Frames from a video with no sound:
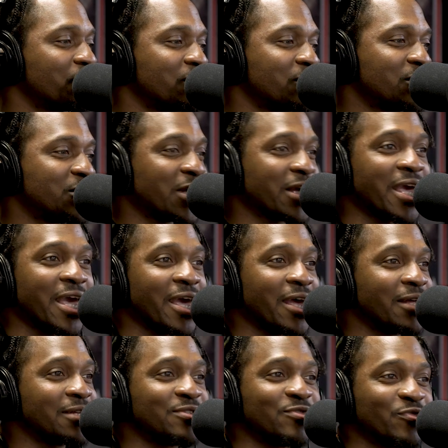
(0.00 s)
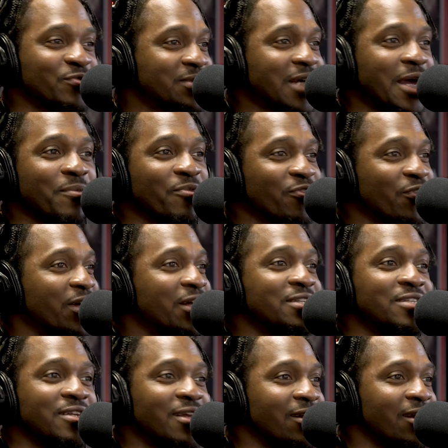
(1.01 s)
shake hands type friends
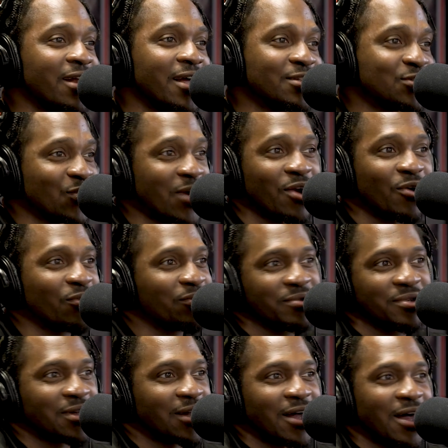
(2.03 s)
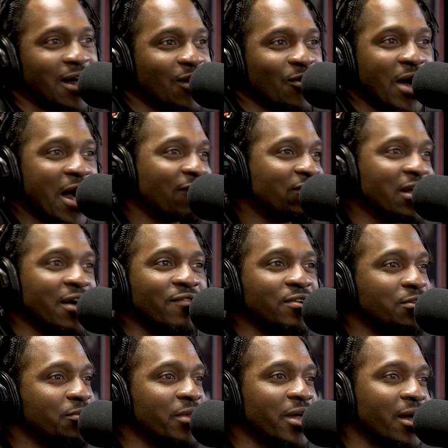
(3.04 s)
and none of that. So I don't have to ever
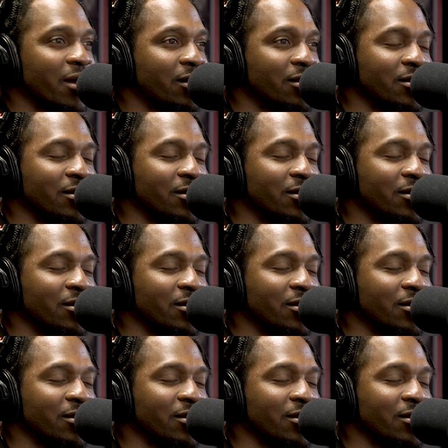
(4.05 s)
do that,